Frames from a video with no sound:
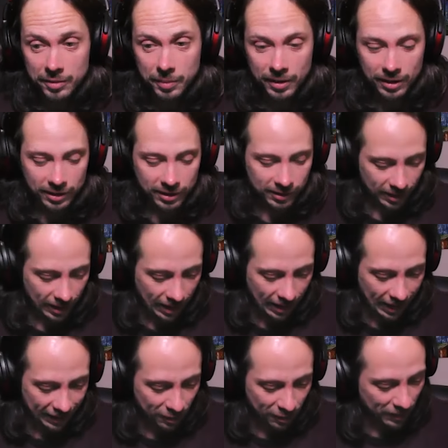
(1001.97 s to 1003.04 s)
Because
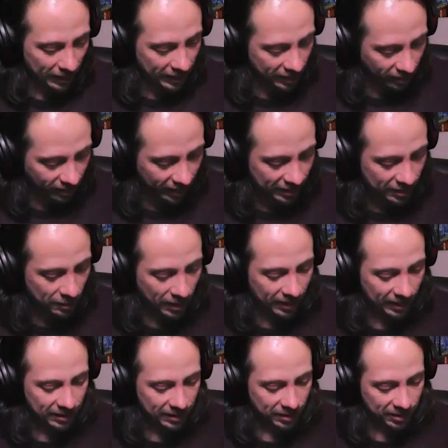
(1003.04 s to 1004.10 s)
I do find your lyrics quite
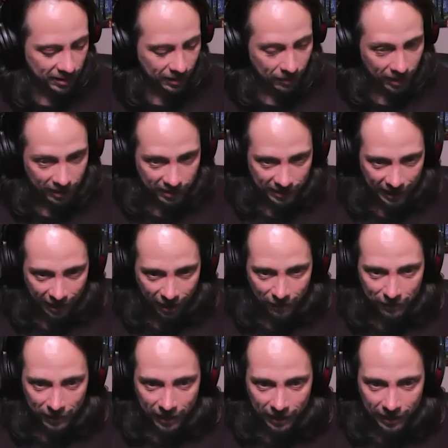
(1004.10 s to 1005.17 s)
interesting, because they are
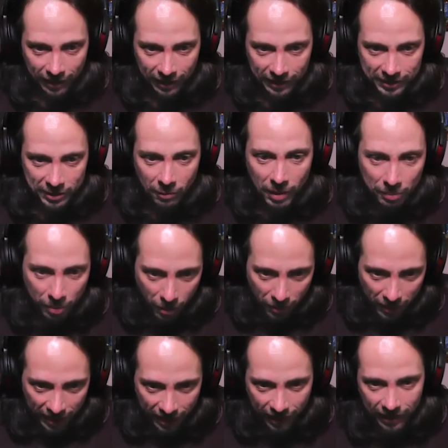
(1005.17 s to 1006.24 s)
very, somewhat
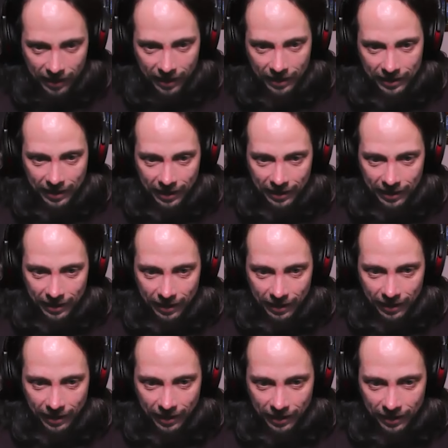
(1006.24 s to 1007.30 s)
poetic and
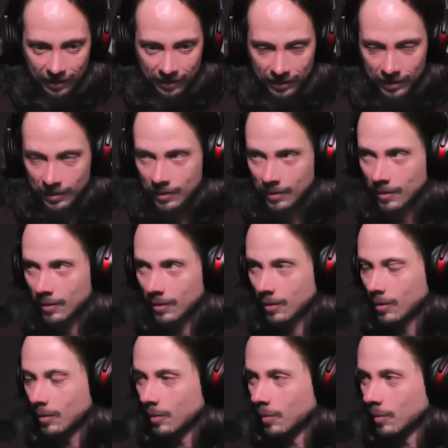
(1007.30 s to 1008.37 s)

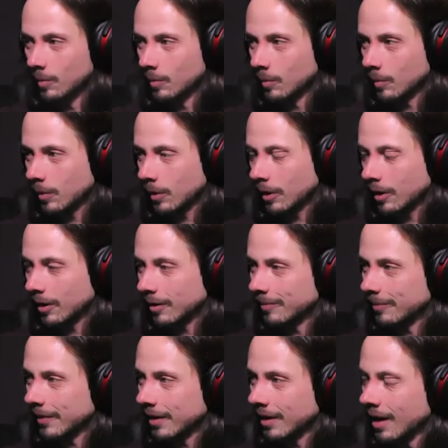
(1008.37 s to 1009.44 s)

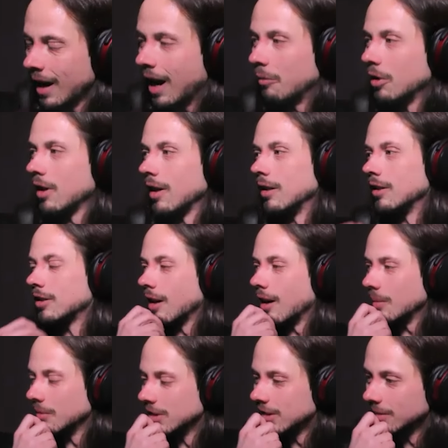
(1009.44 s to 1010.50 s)
how would I
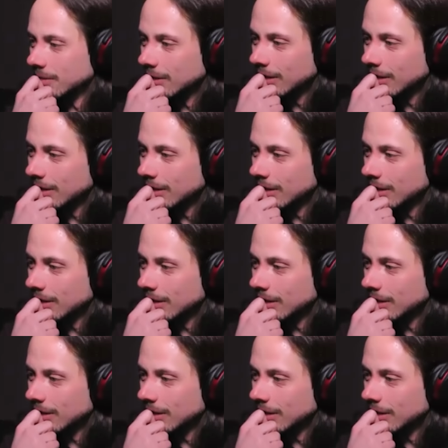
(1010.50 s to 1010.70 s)
describe this?